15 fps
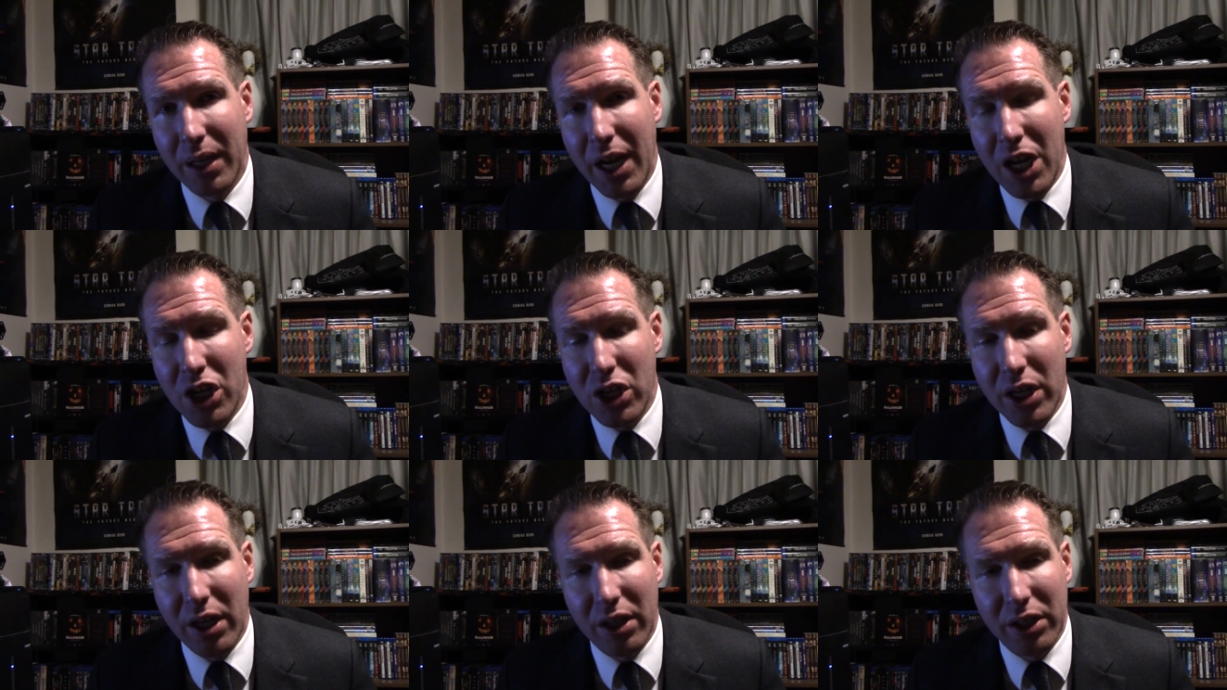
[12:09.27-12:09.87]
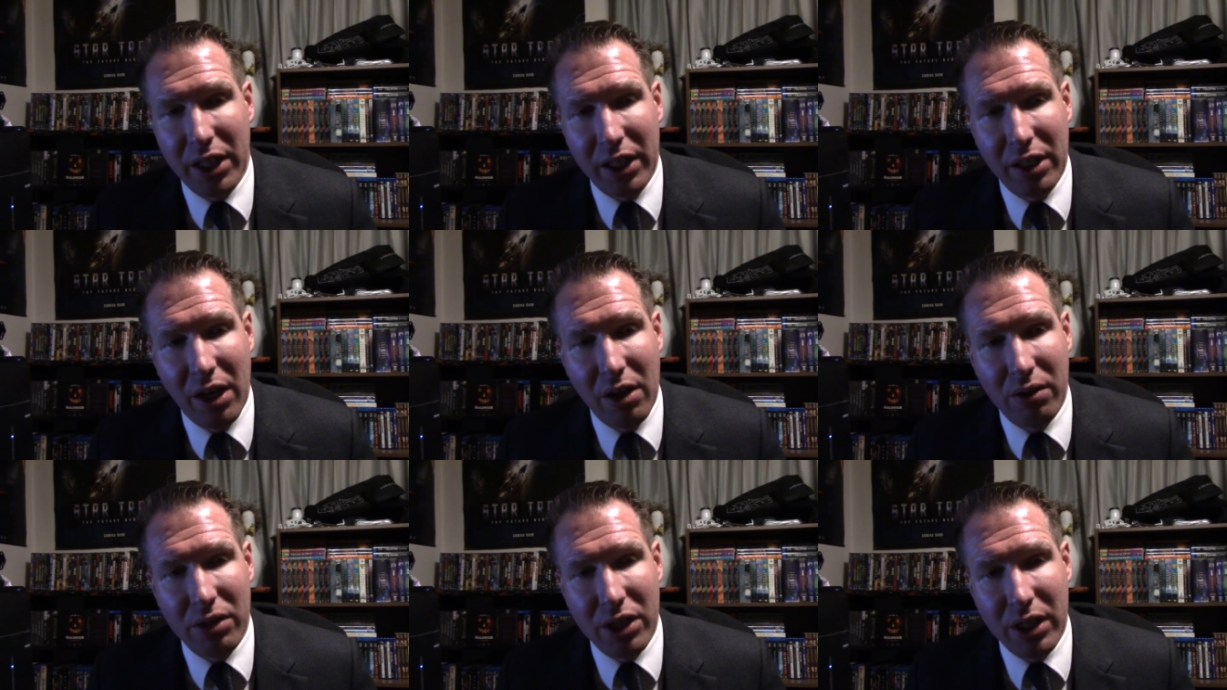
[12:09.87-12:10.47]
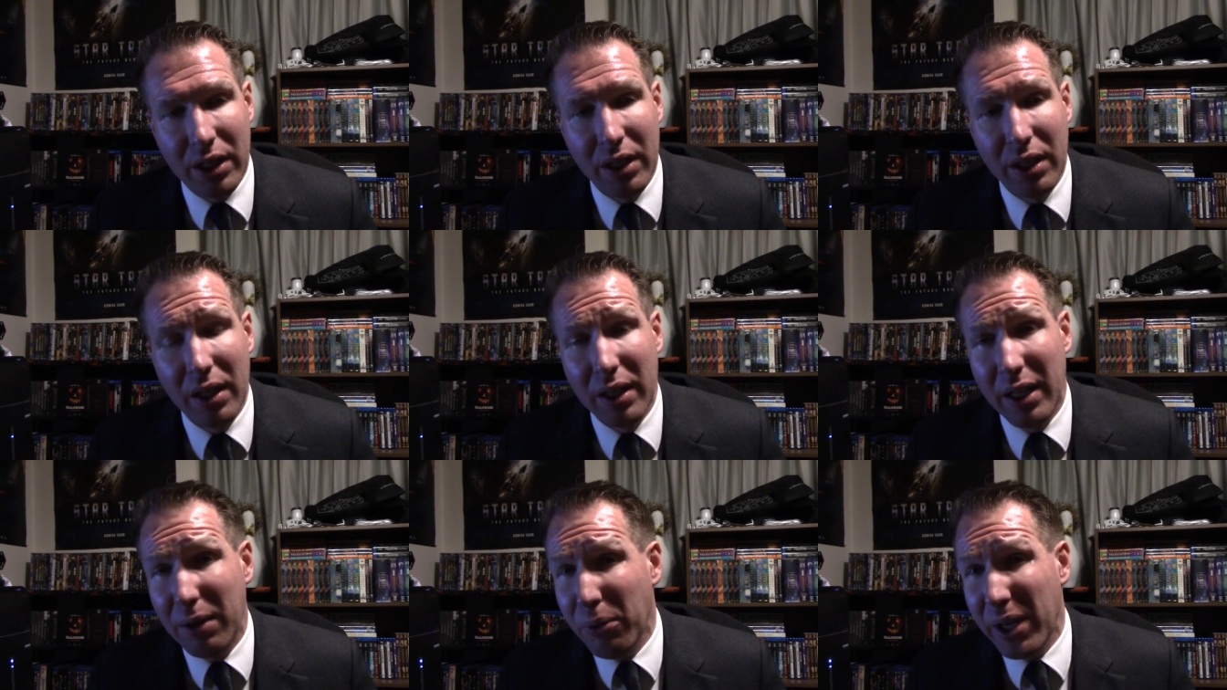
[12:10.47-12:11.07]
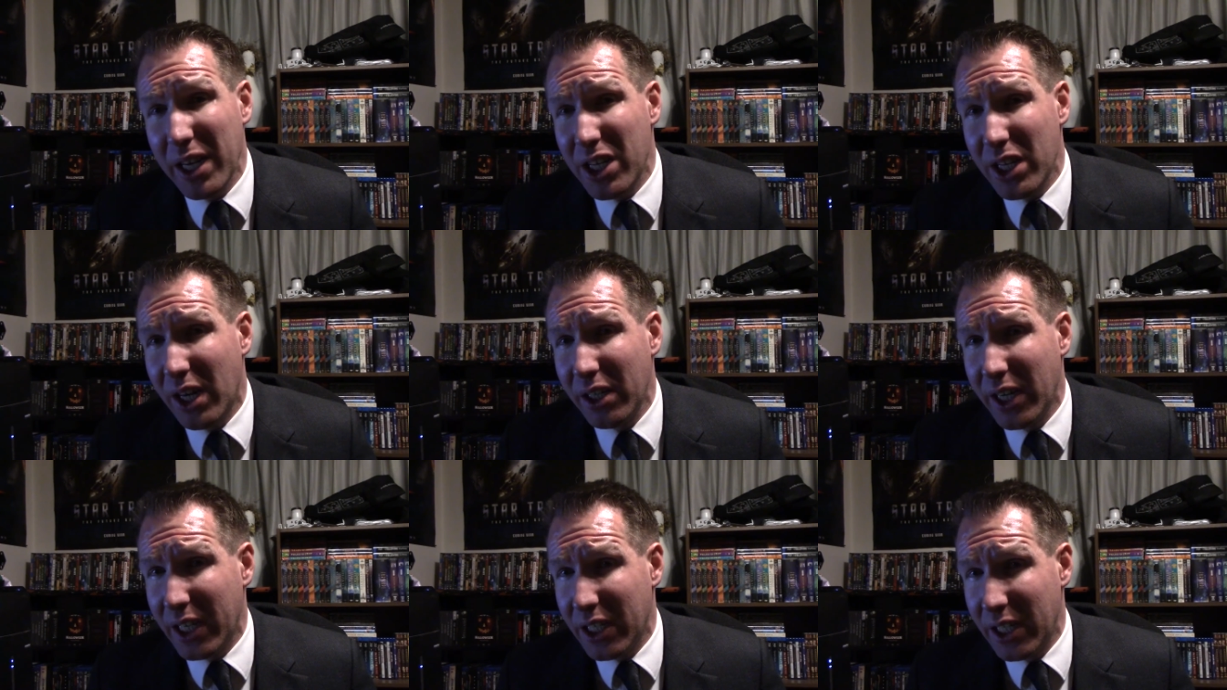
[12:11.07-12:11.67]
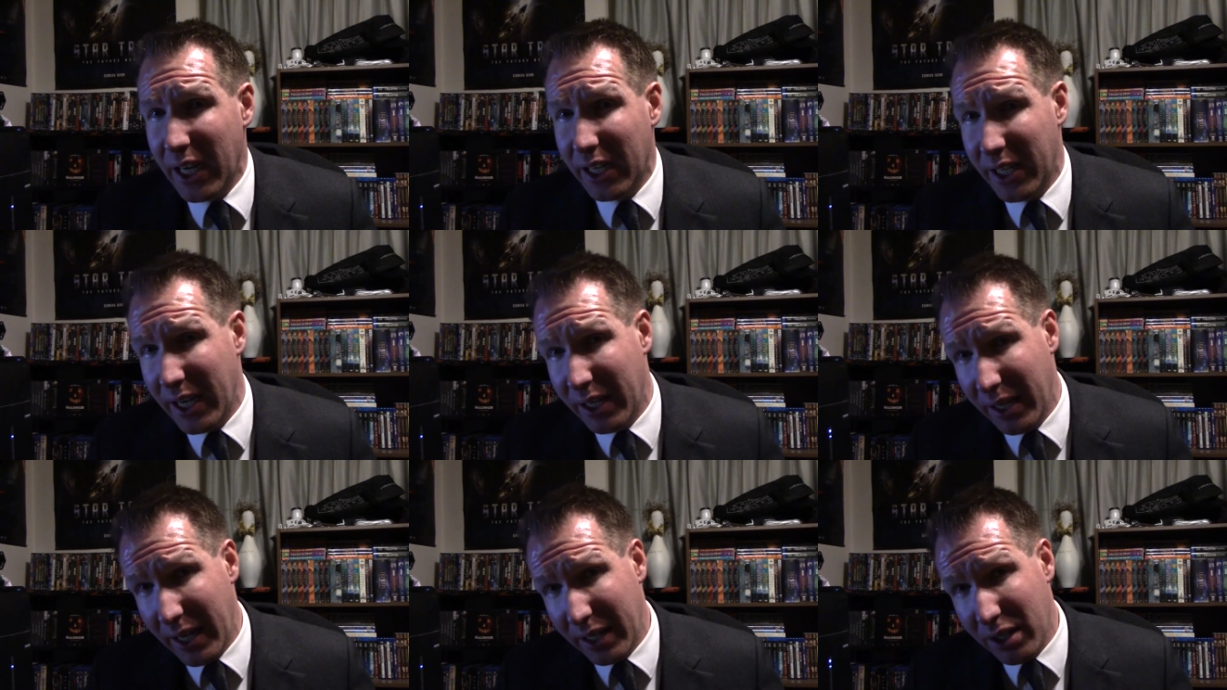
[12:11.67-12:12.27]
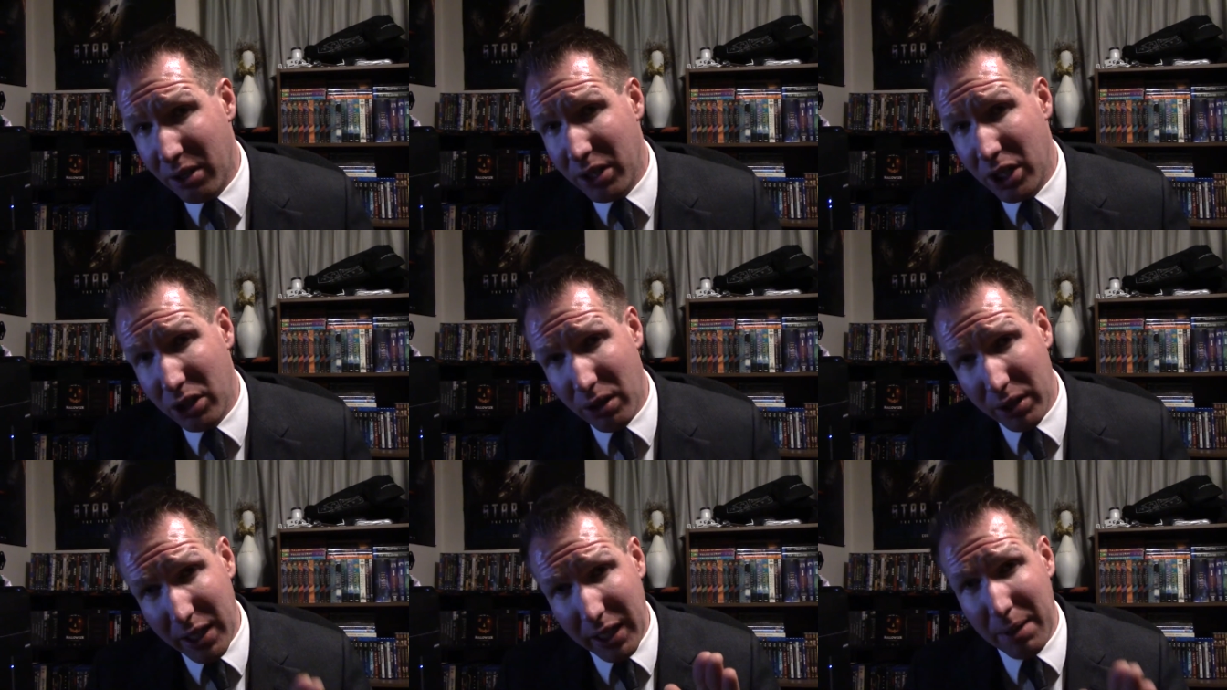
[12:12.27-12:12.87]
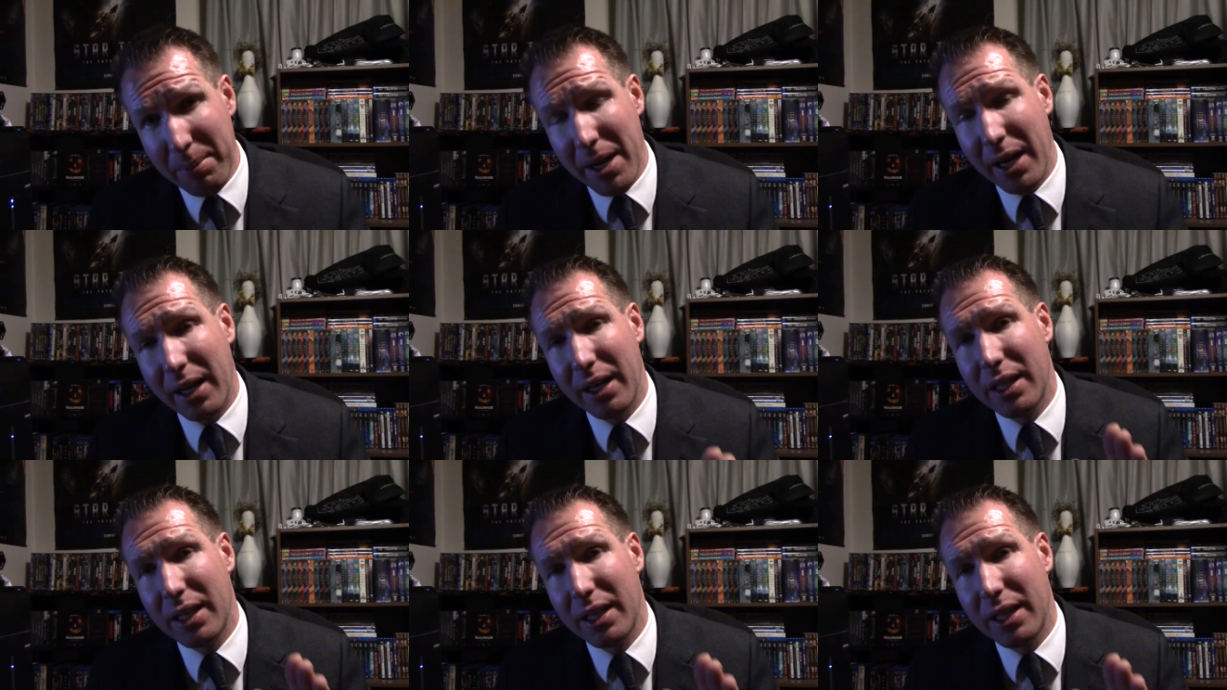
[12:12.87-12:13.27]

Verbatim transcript: HDR technology. Not really HDR technology, so I'll take that back.